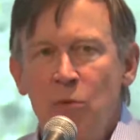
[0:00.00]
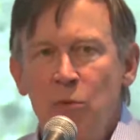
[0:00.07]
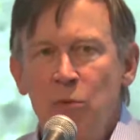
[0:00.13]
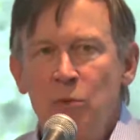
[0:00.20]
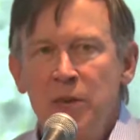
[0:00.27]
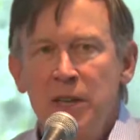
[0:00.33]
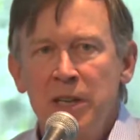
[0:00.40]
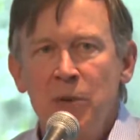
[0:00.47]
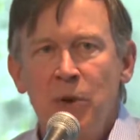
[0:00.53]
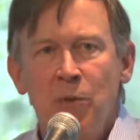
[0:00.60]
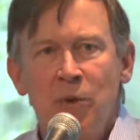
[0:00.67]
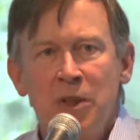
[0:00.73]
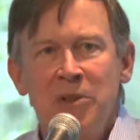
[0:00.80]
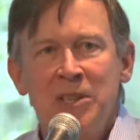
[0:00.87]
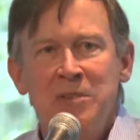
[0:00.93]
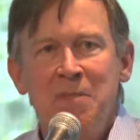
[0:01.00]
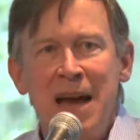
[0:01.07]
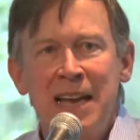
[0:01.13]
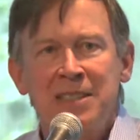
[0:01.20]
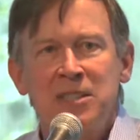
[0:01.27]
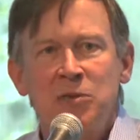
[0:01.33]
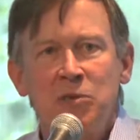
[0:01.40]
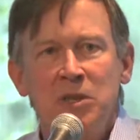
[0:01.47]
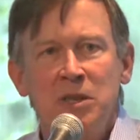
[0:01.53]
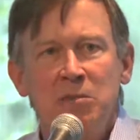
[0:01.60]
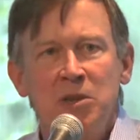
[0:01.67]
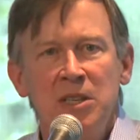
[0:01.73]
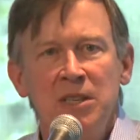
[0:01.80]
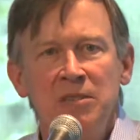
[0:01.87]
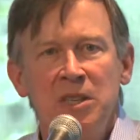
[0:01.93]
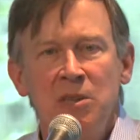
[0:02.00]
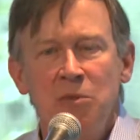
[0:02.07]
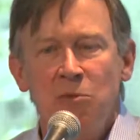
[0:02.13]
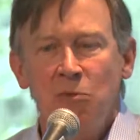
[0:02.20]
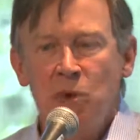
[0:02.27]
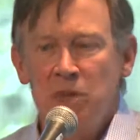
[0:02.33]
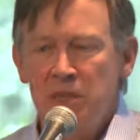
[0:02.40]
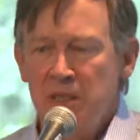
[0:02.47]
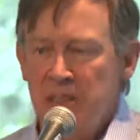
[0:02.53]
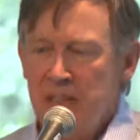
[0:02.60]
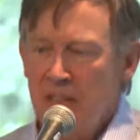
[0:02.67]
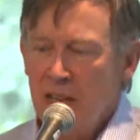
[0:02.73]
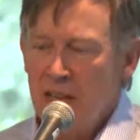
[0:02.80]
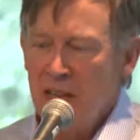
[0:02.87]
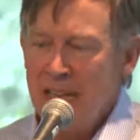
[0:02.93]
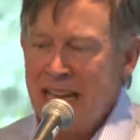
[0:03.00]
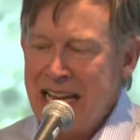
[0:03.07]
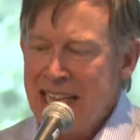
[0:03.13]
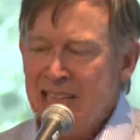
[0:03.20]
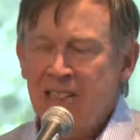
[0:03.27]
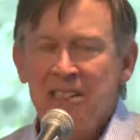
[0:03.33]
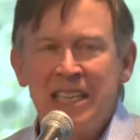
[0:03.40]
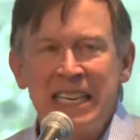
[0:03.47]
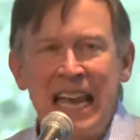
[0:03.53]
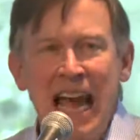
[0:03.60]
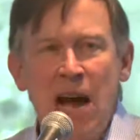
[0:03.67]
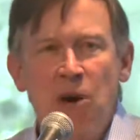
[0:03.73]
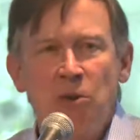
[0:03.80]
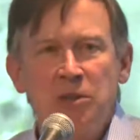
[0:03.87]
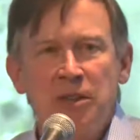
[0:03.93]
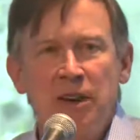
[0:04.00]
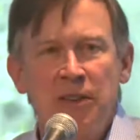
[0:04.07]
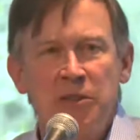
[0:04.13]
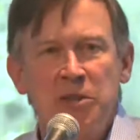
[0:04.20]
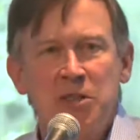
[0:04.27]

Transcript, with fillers: really what one of the things Madison really believed in was the canceling out of